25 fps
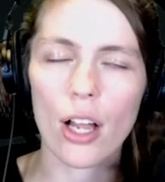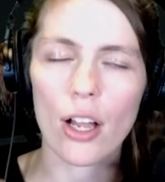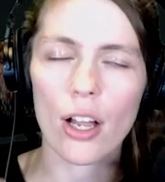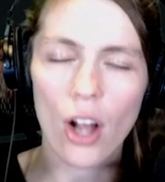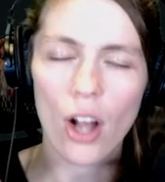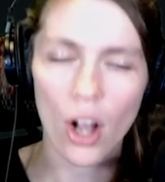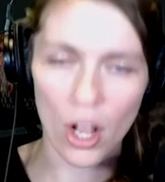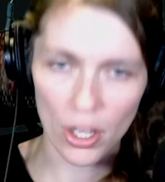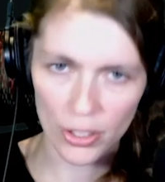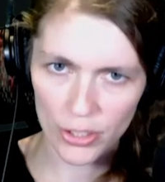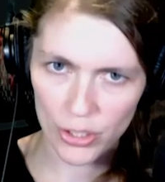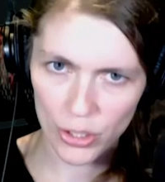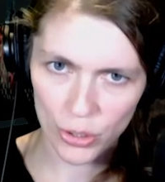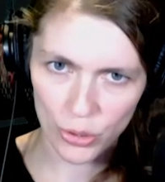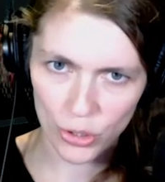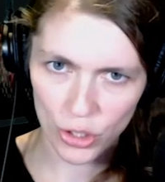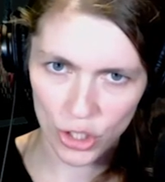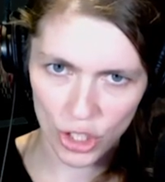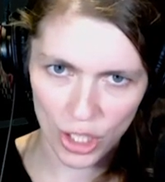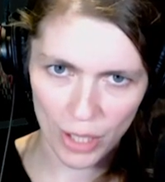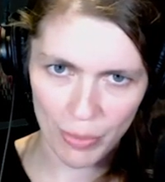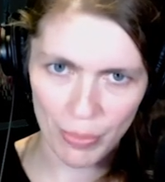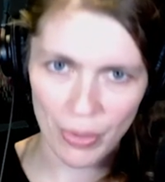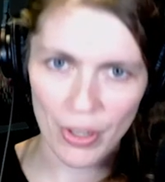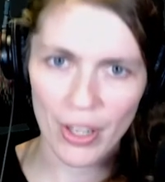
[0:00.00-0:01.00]
also
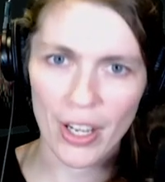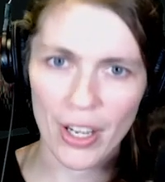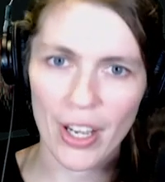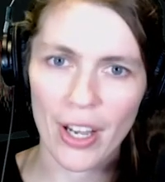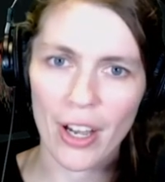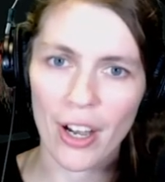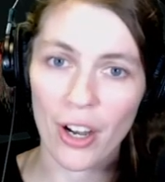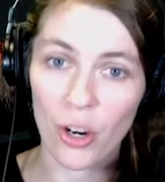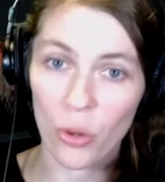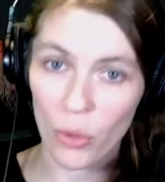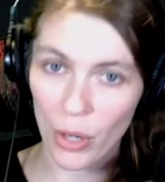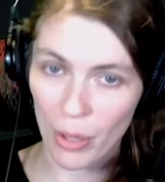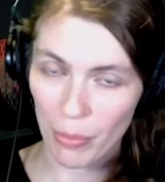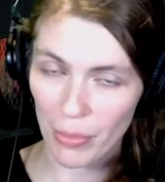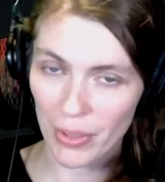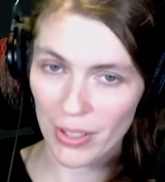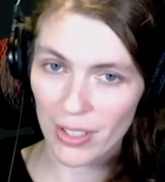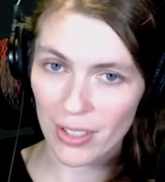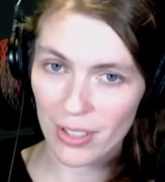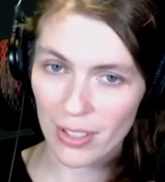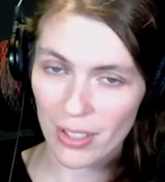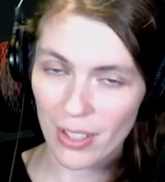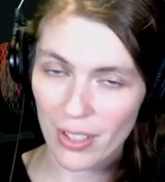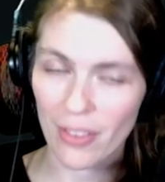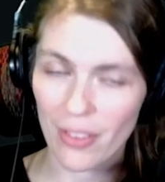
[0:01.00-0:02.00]
cheap
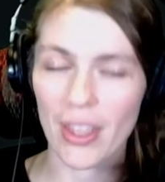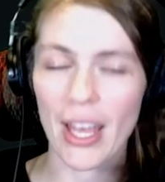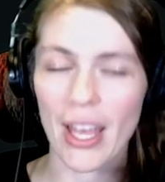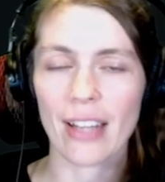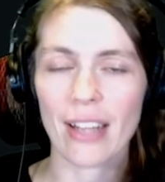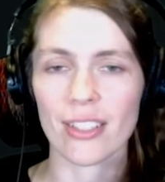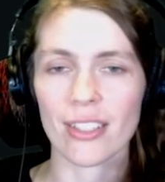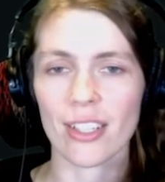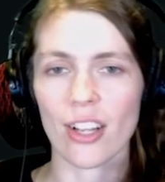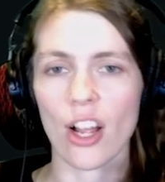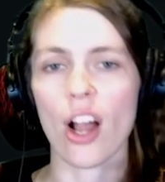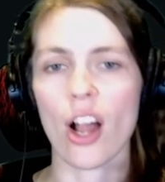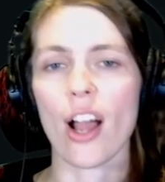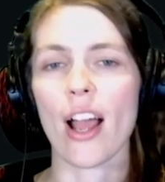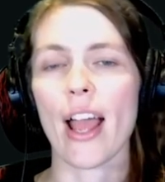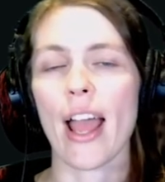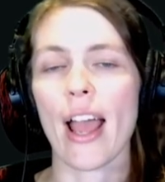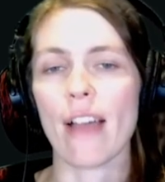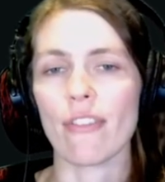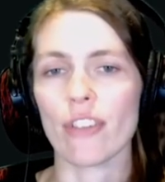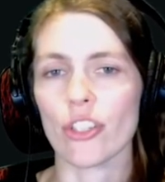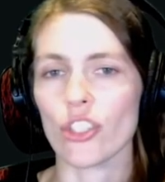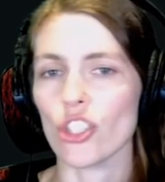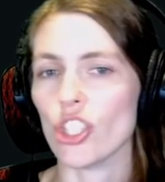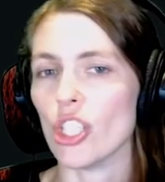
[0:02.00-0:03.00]
equipments that
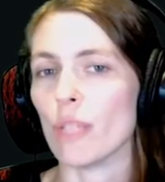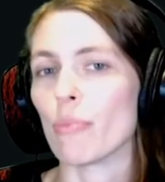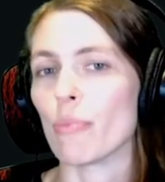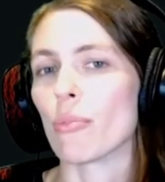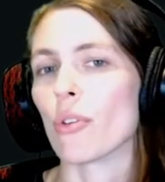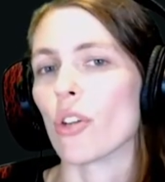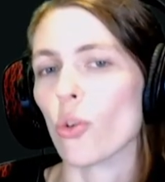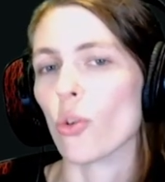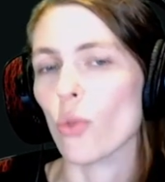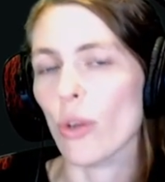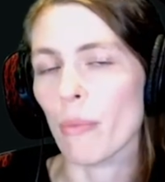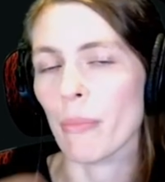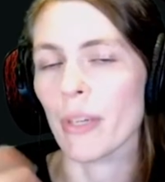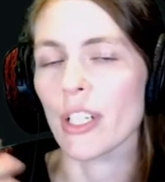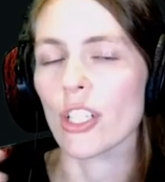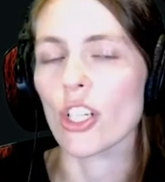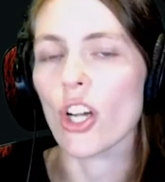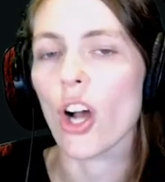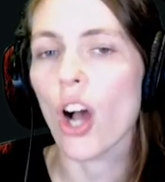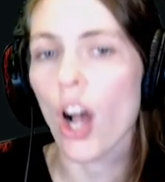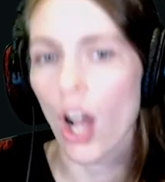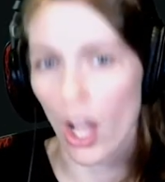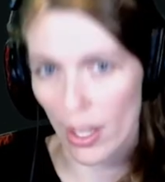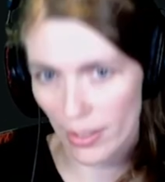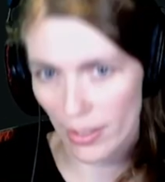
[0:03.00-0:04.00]
have a cheaper equipment
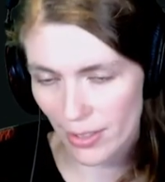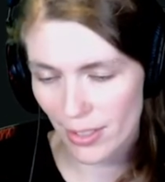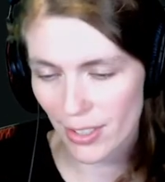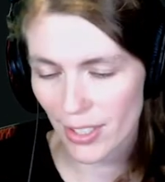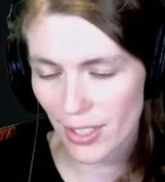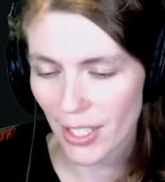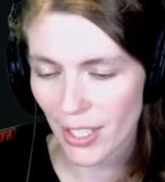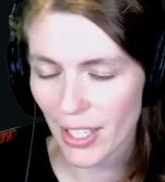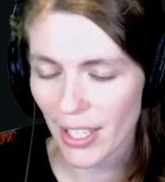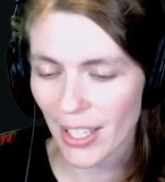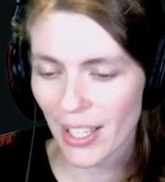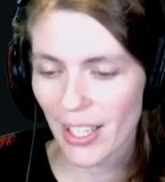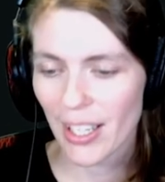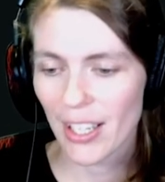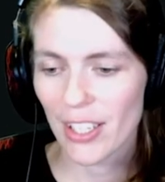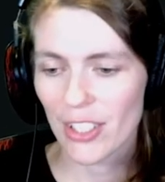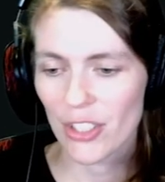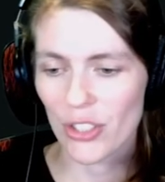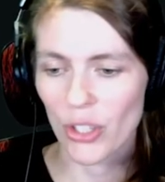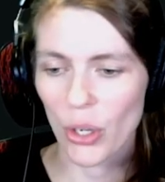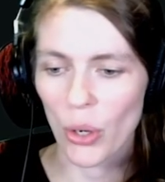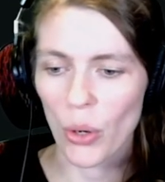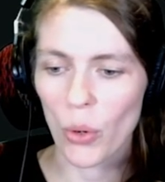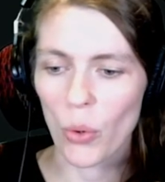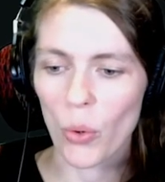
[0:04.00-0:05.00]
cost.
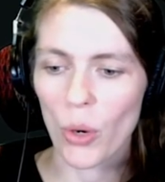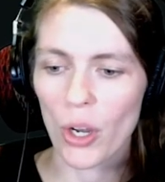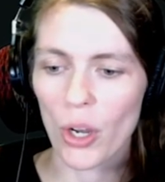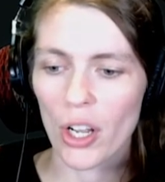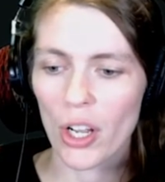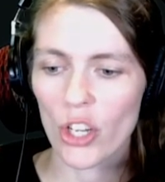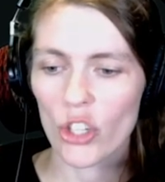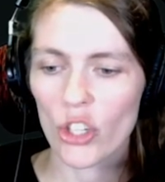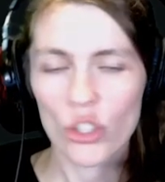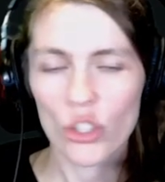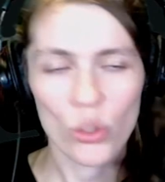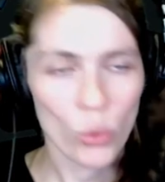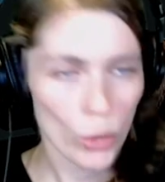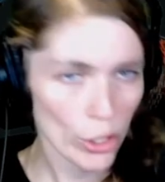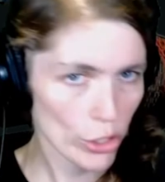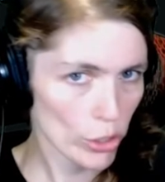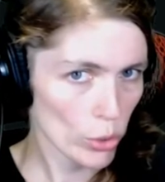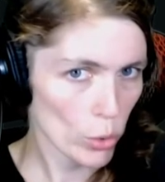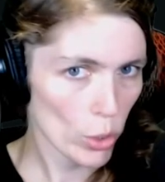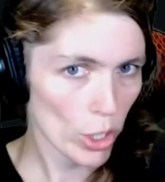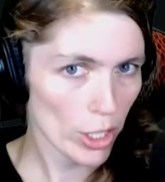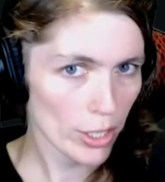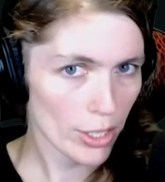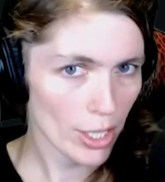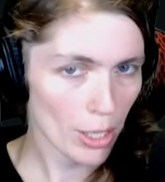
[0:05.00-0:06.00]
So Short
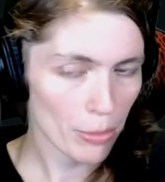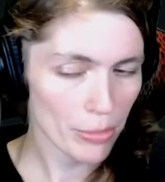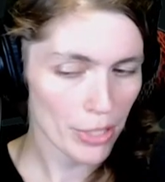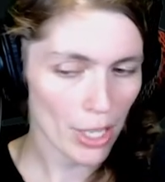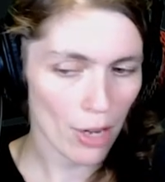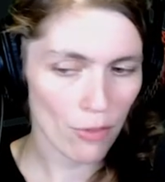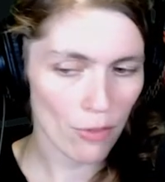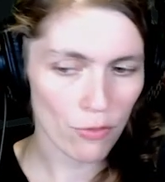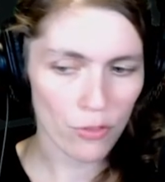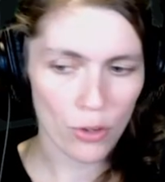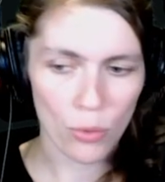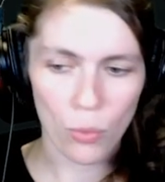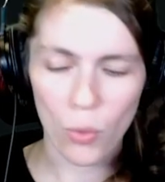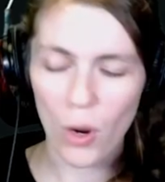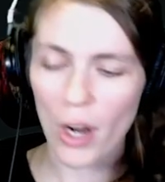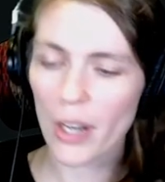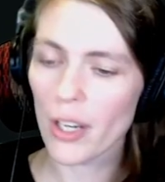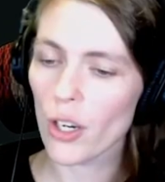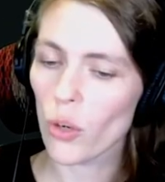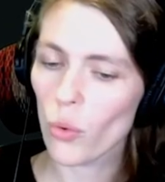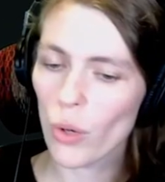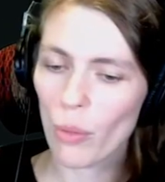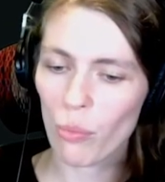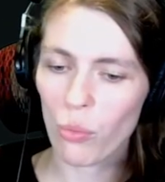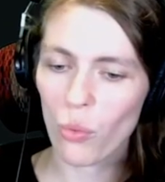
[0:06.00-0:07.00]
Sword comes out for 1,
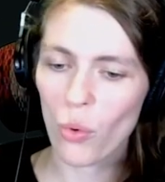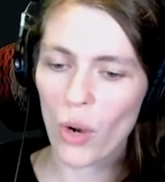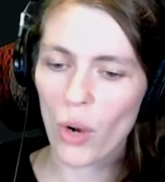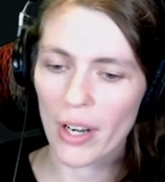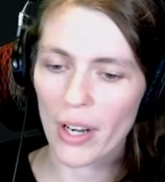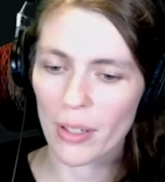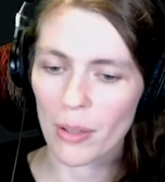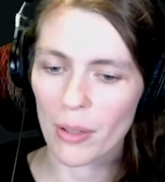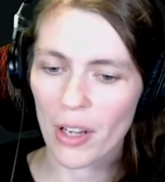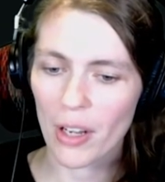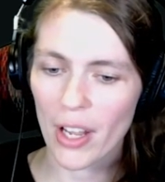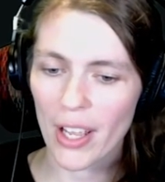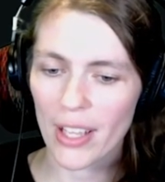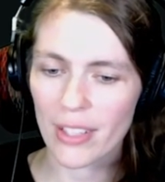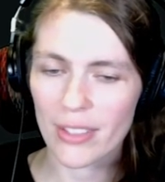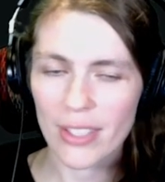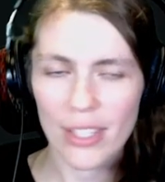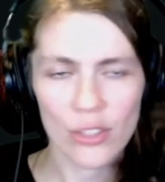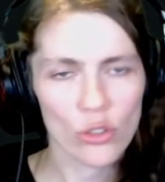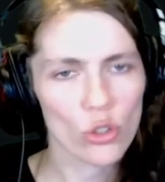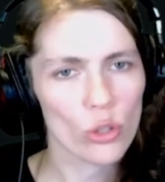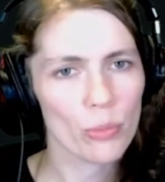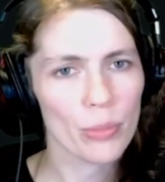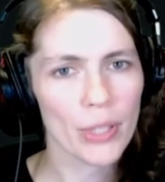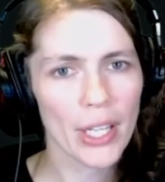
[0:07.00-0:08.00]
equip 1.
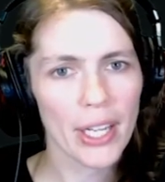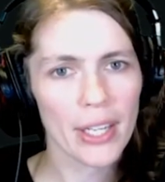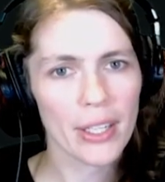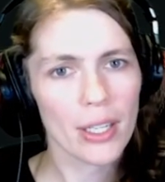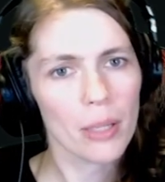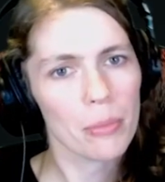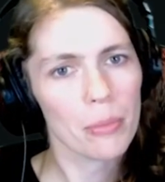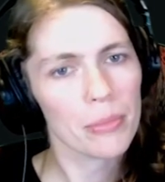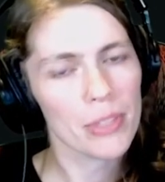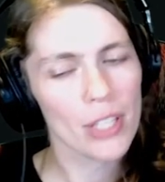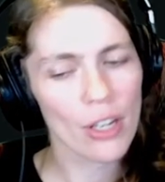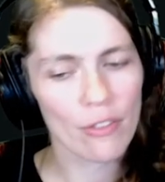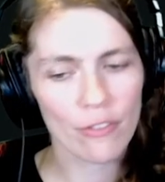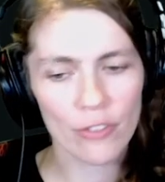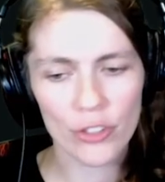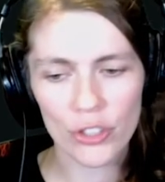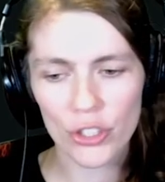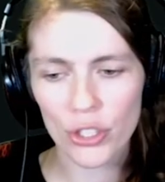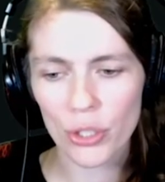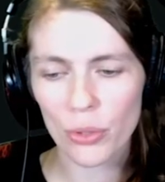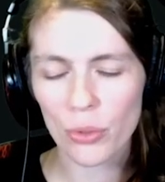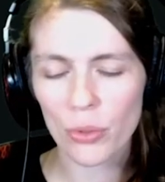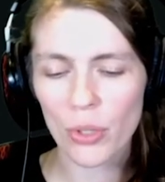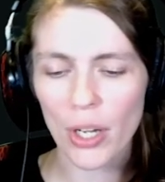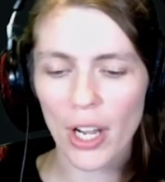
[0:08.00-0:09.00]
Ancestral Blade comes out for
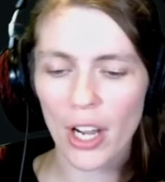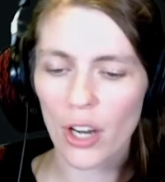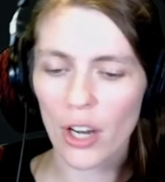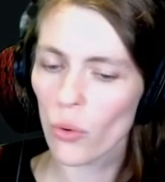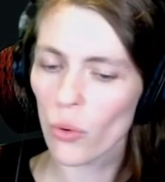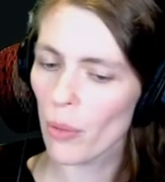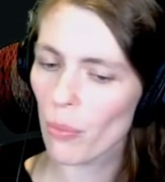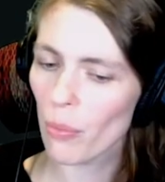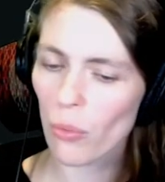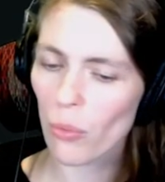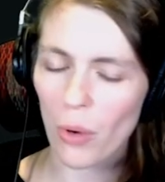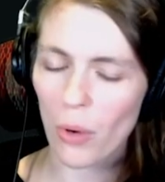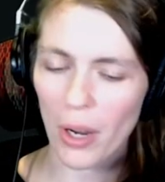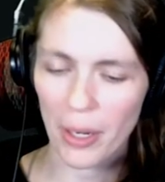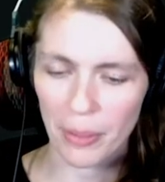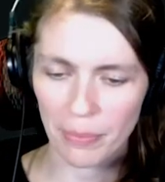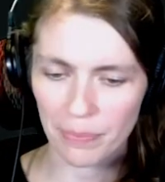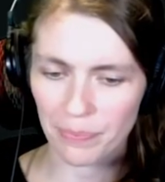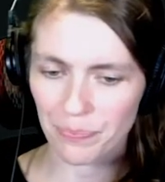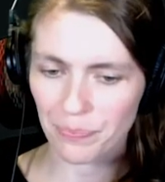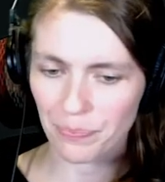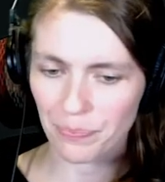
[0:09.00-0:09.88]
2, equip 1.